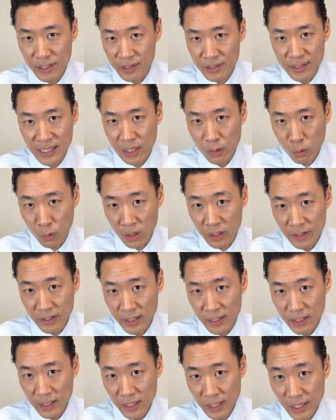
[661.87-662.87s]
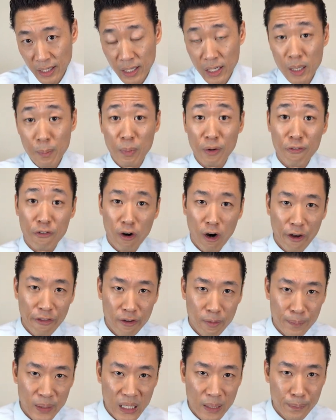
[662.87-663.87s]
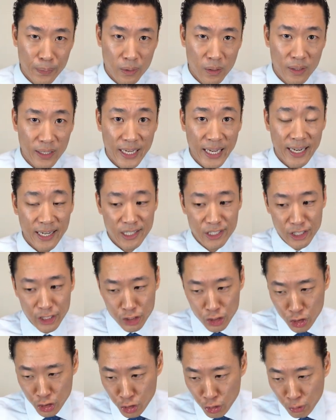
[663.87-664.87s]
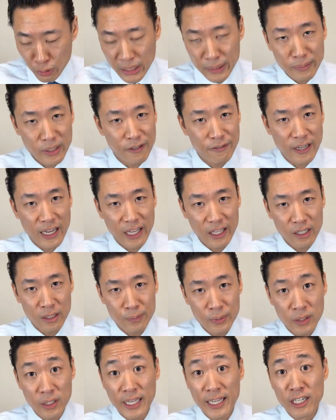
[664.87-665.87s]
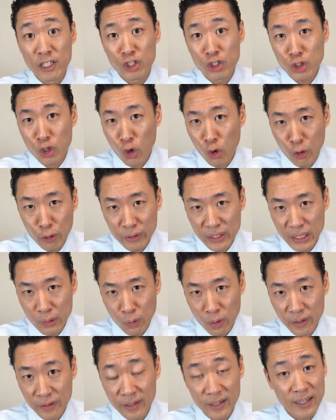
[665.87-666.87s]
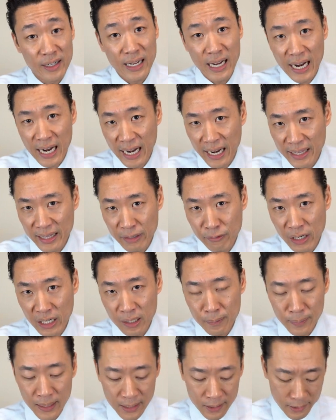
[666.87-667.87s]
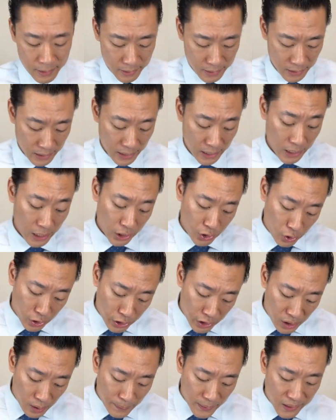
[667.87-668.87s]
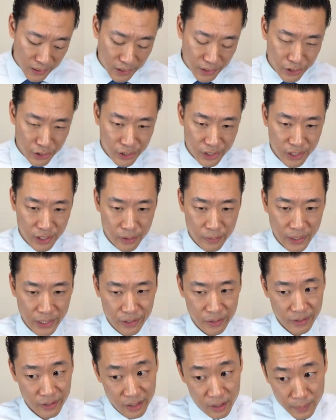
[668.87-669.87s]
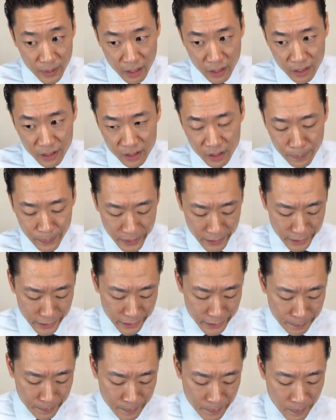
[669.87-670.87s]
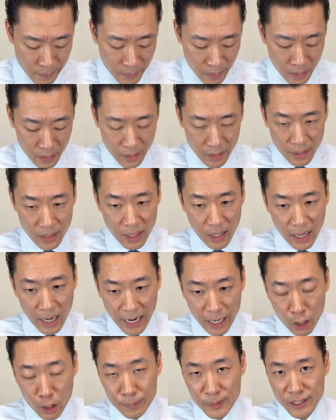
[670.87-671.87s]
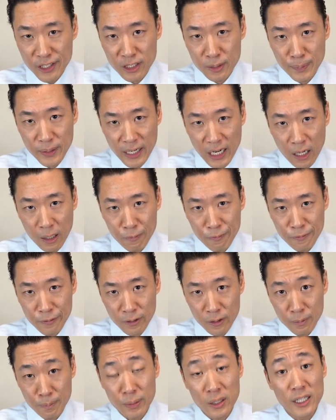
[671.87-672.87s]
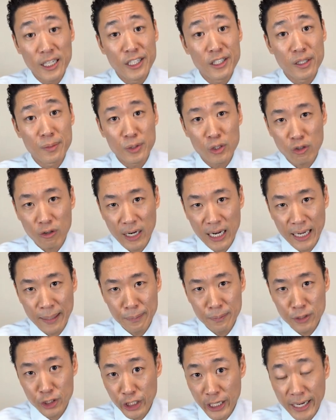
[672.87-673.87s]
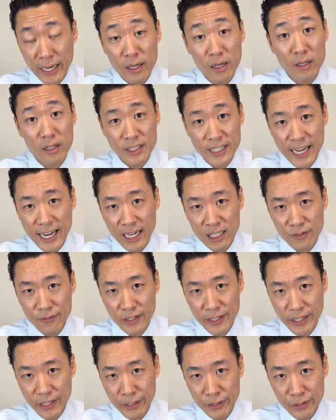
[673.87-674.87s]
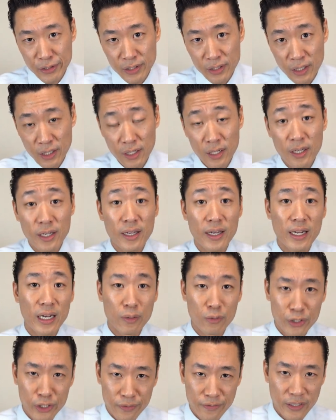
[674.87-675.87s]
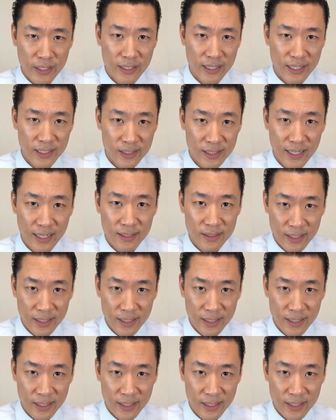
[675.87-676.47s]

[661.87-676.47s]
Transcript: It's not worth it. But for other people, it is extremely valuable. It is totally worth it, and I highly recommend it. So it just depends on your situation. This is my honest opinion. I hope this has been helpful. Please subscribe, check out our tax videos, and I wish you a very nice day.